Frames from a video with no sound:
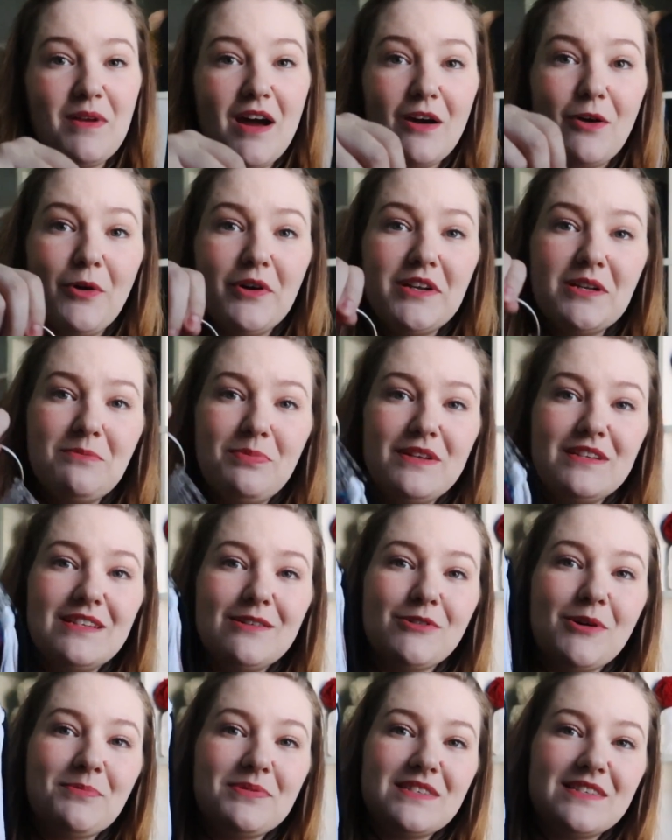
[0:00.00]
going to be
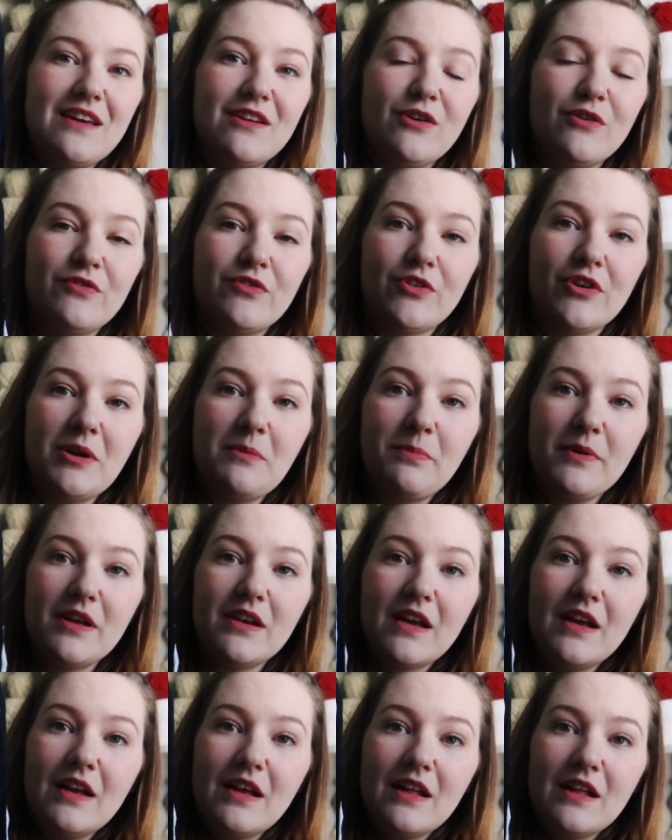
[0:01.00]
too upset over it, but
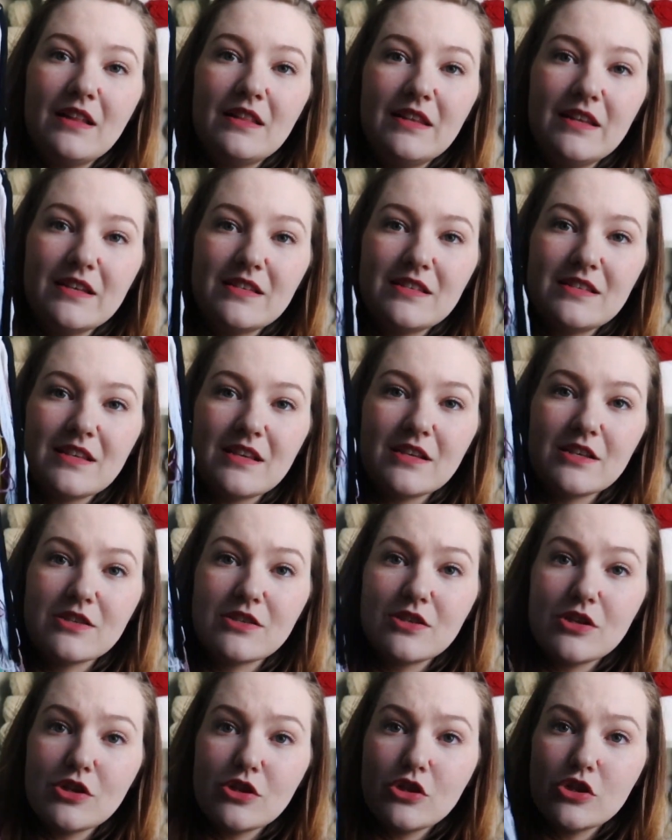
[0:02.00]
this
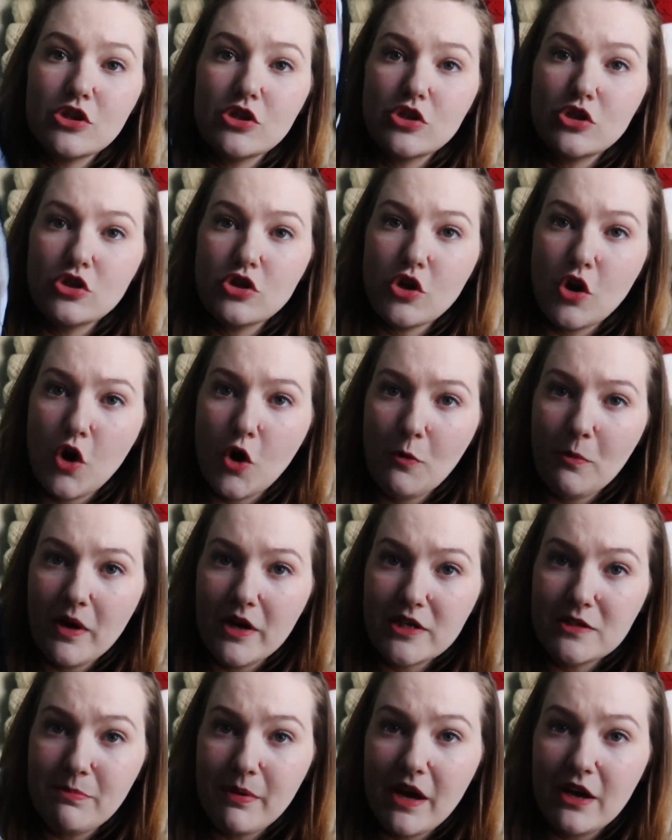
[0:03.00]
is so
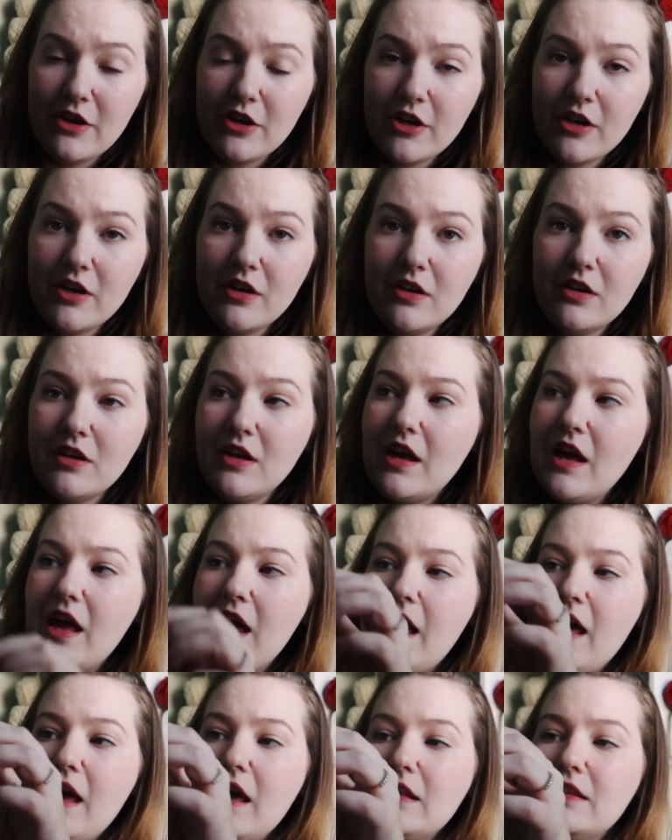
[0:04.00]
much better,
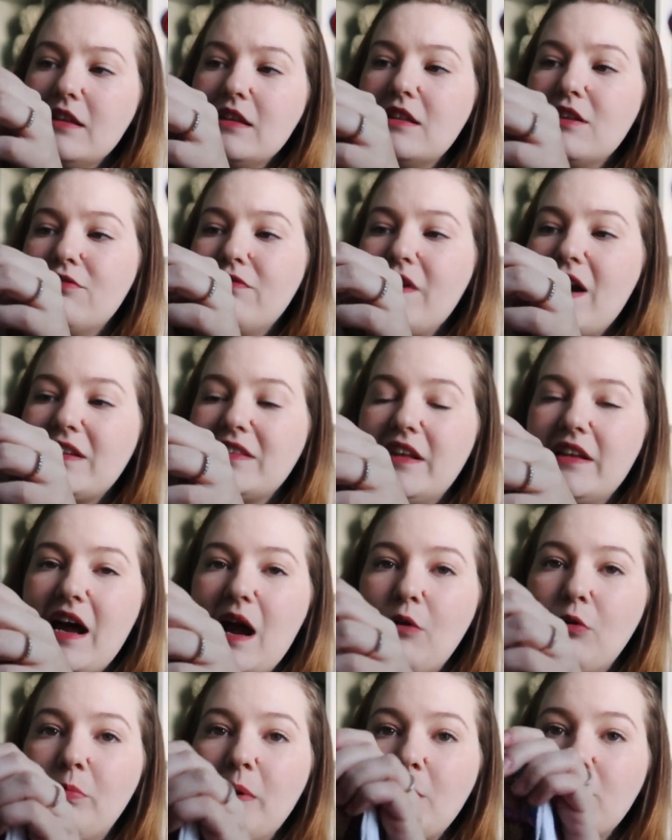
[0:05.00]
and the fact that I
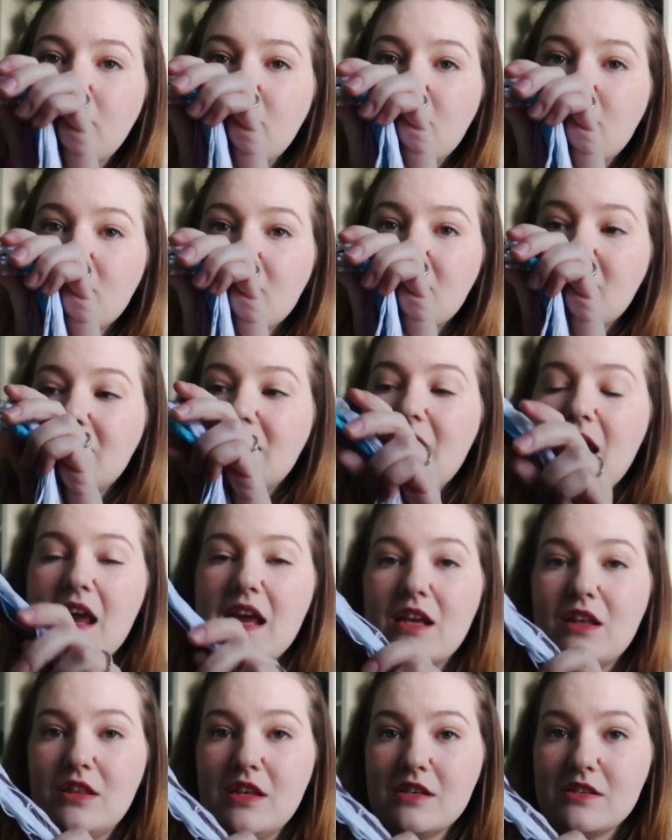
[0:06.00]
will be able to just
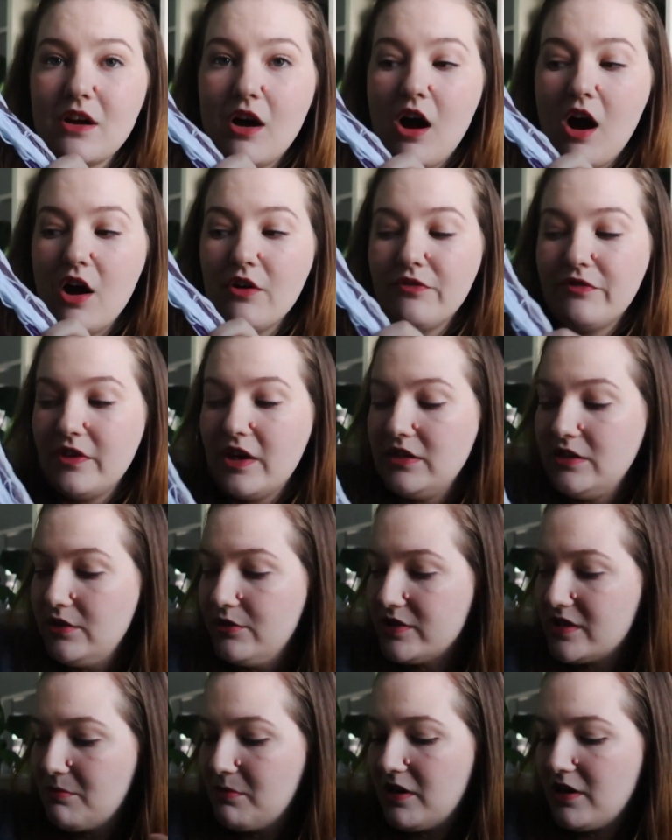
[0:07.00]
take these off and
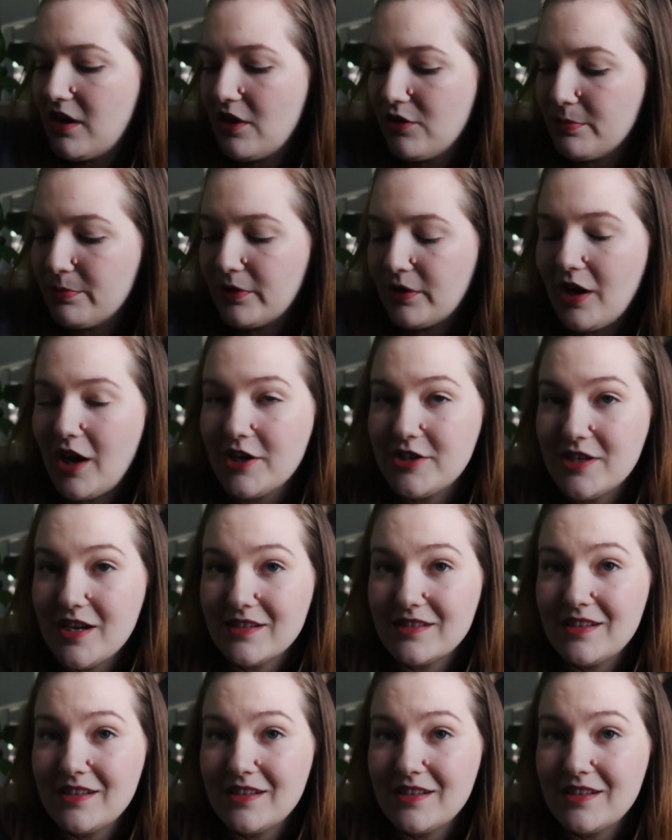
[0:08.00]
use them in another project.